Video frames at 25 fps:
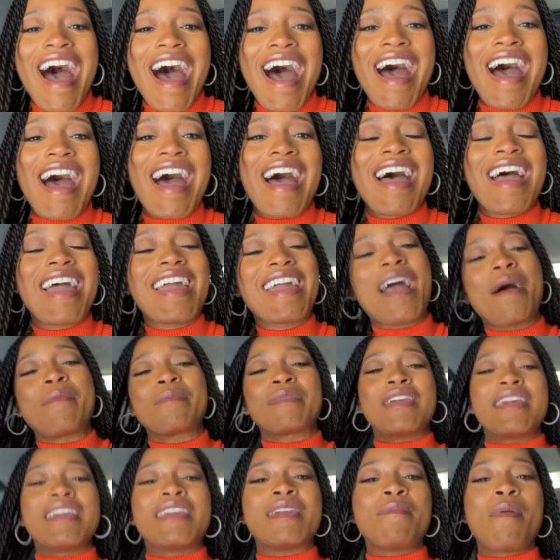Hi,
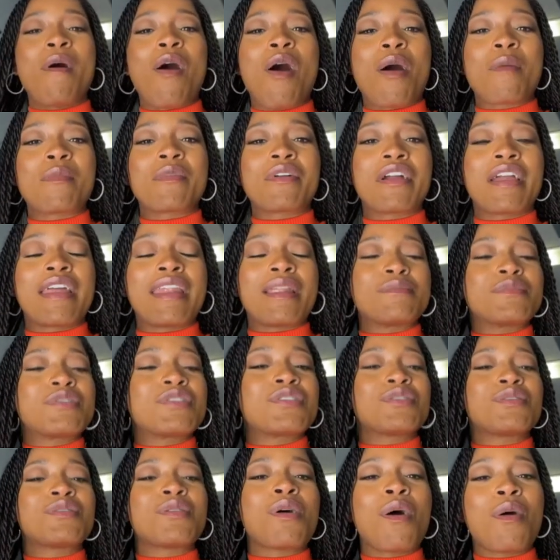I'm Keke Palmer, and I'm
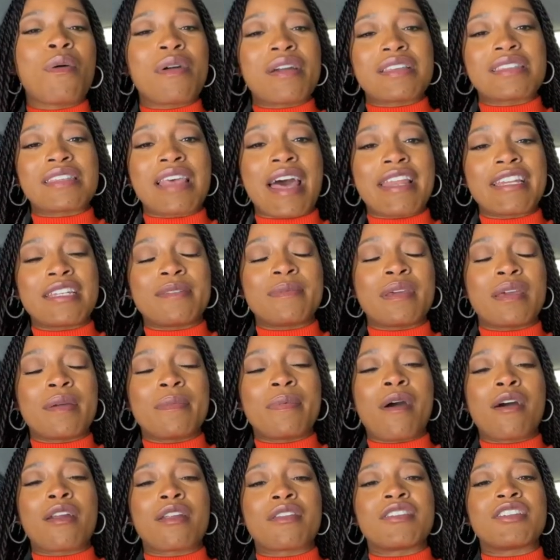so excited to be a
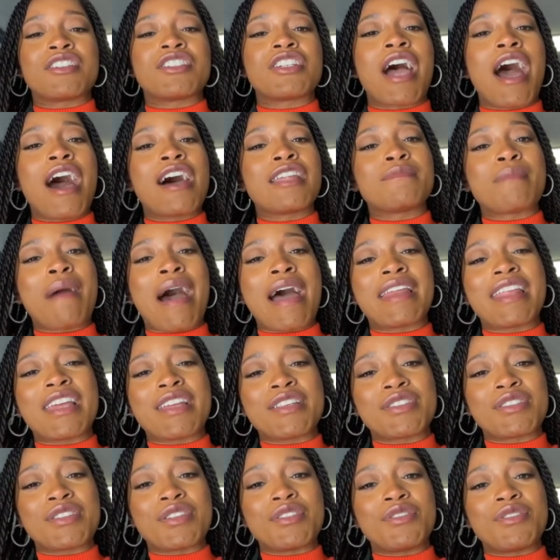part of the Child Mind
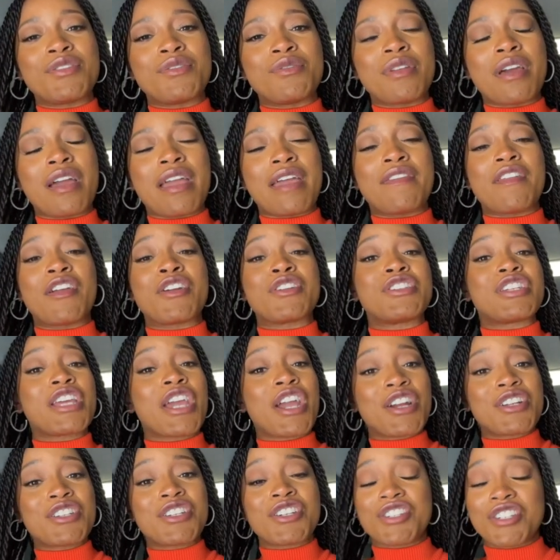Institute and their
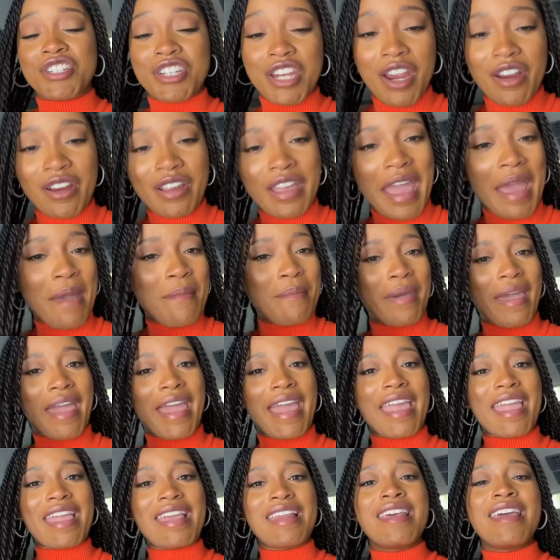Dare to Share
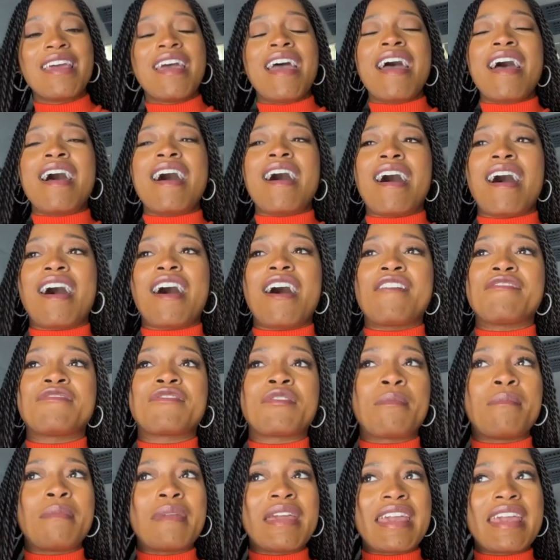campaign.
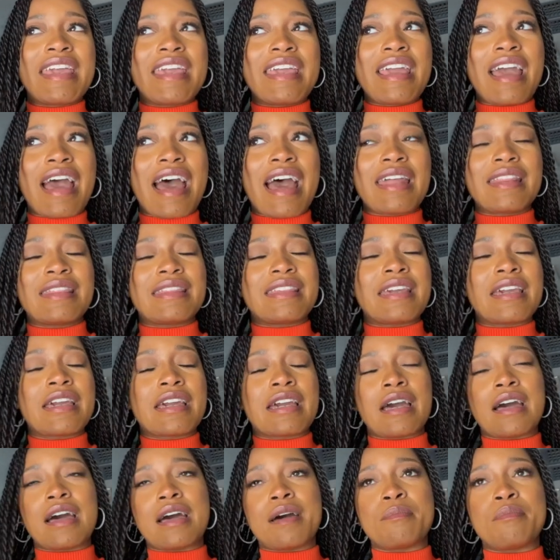For me, I
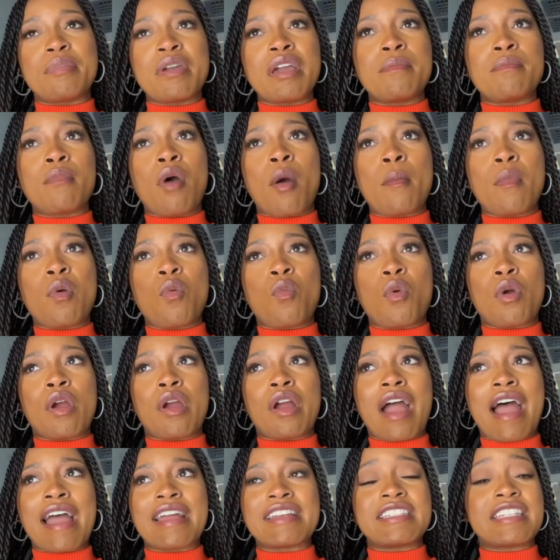think a big moment
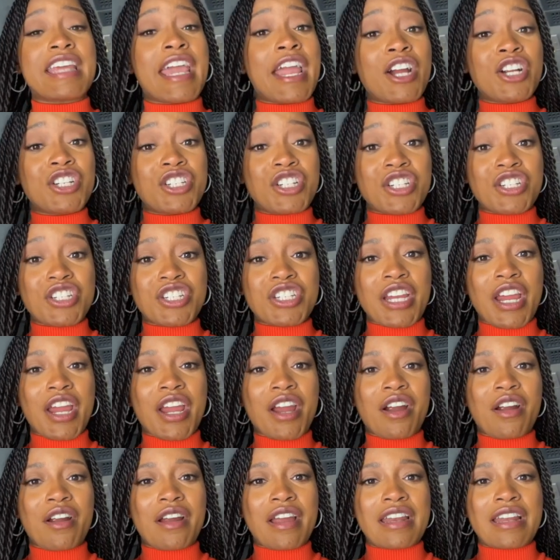where I dared to
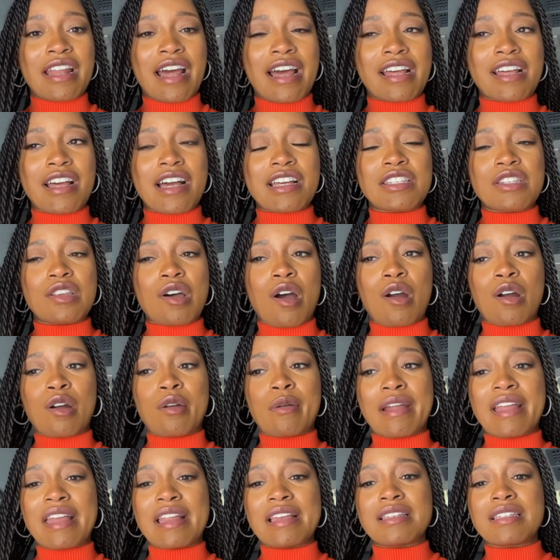share and I saw a
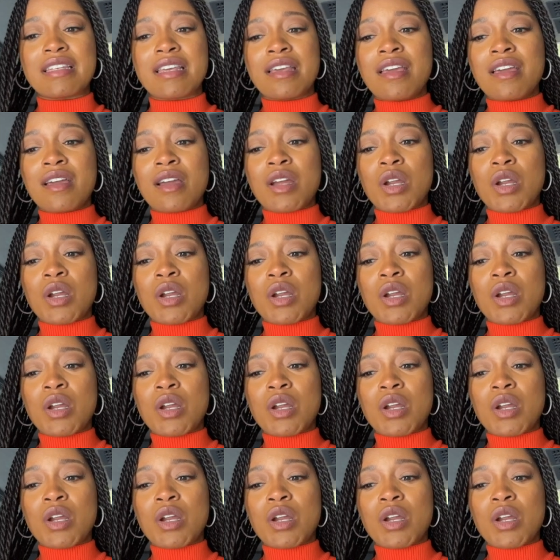great